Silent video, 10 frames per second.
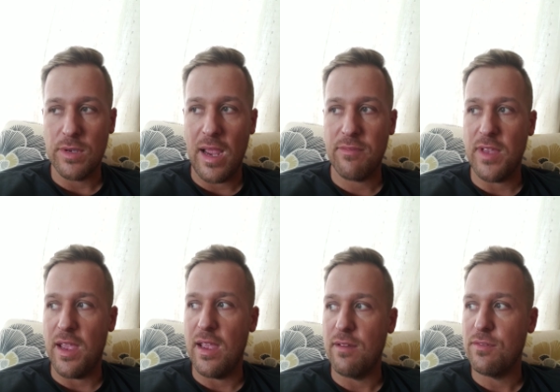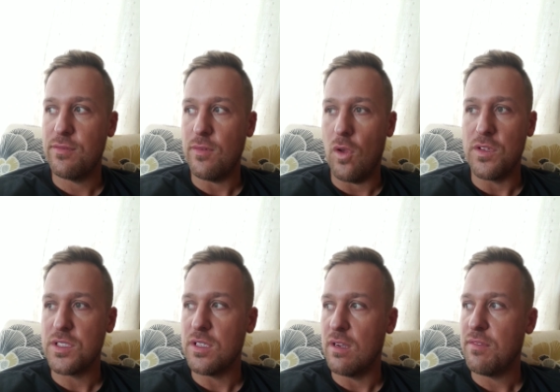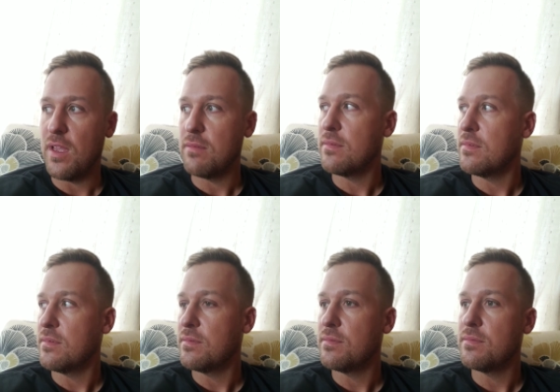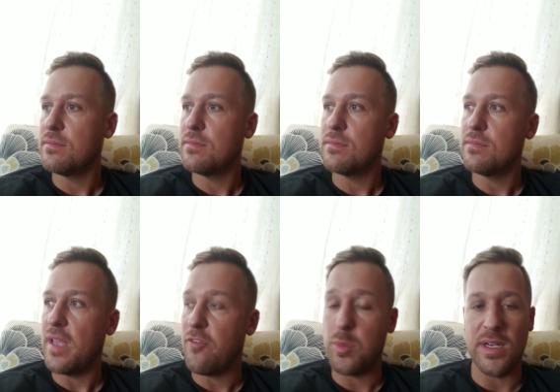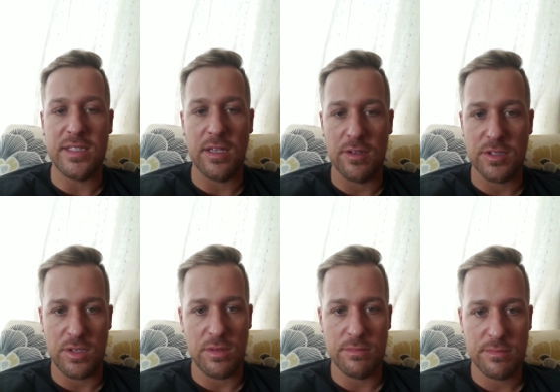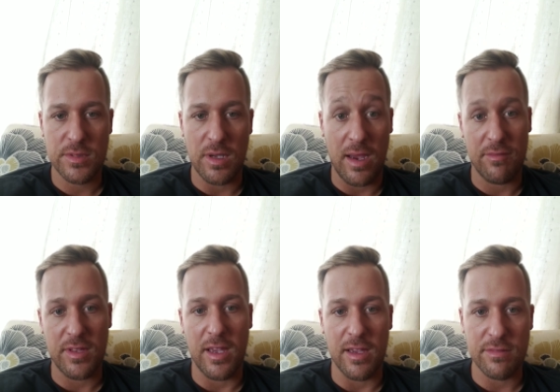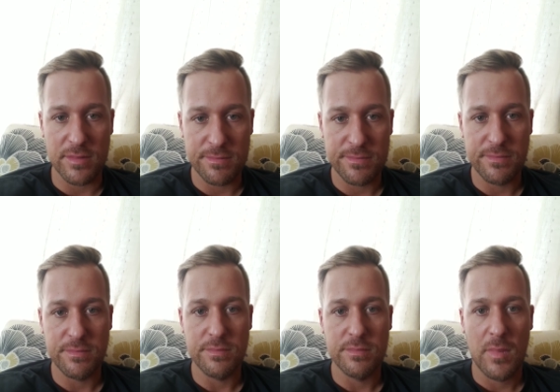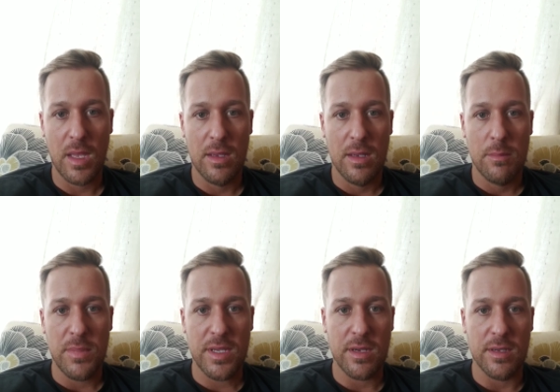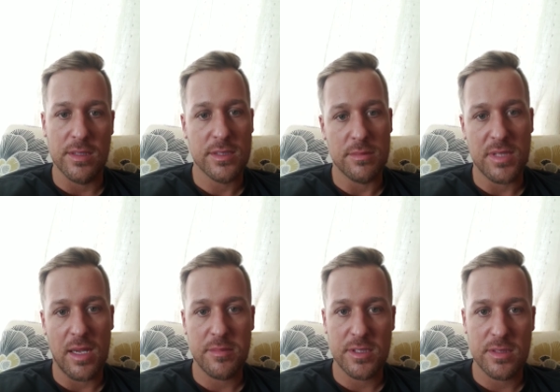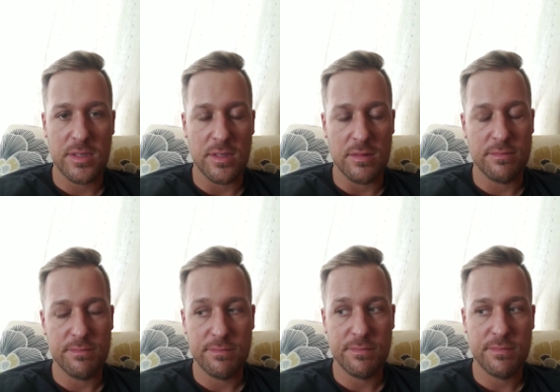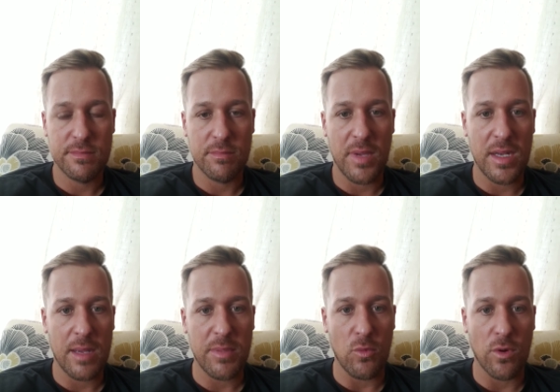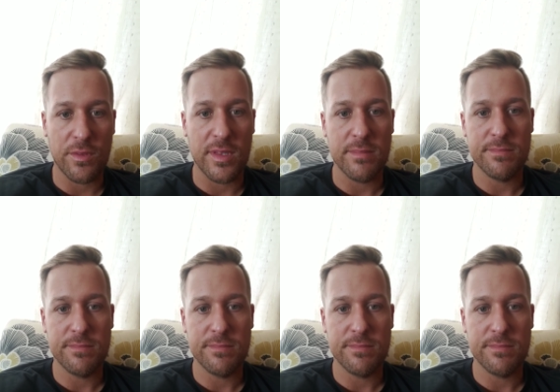have to have all the stuff that everybody tells you you have to have, because sometimes it, may not be worth it.